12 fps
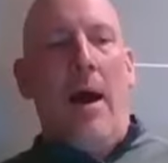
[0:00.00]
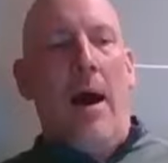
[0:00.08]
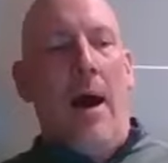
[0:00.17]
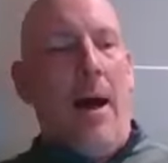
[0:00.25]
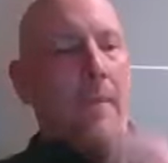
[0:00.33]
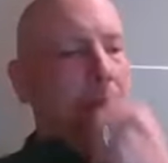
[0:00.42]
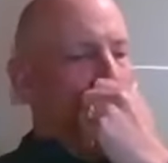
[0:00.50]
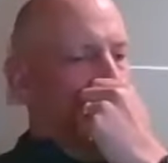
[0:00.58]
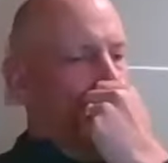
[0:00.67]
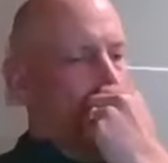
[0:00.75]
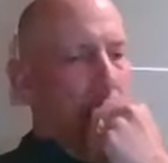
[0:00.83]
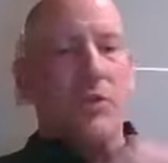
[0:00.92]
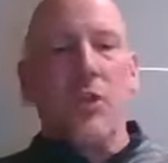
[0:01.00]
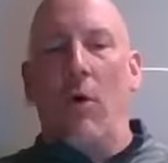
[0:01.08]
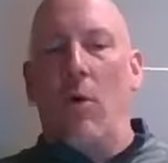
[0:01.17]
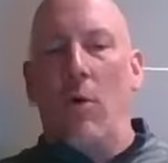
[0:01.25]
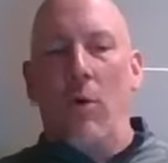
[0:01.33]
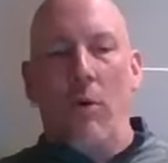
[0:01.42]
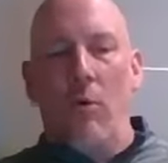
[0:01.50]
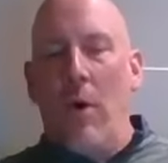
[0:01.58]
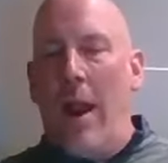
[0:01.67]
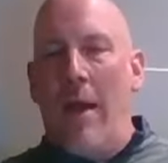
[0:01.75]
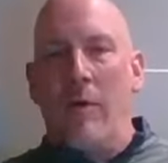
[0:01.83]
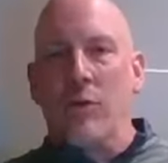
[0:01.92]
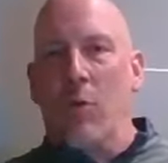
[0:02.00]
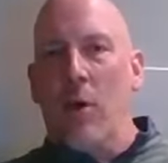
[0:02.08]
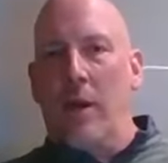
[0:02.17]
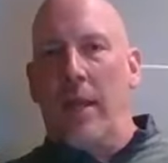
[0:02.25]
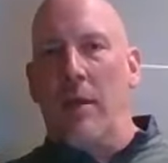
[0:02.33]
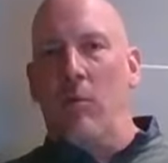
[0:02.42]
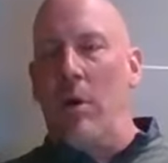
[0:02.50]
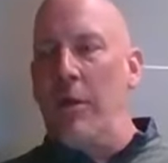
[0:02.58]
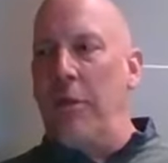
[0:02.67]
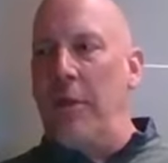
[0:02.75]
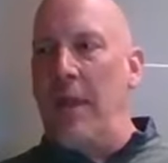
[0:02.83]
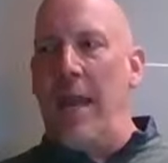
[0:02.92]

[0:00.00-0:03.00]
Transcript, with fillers: Um, uh, so when I was working with the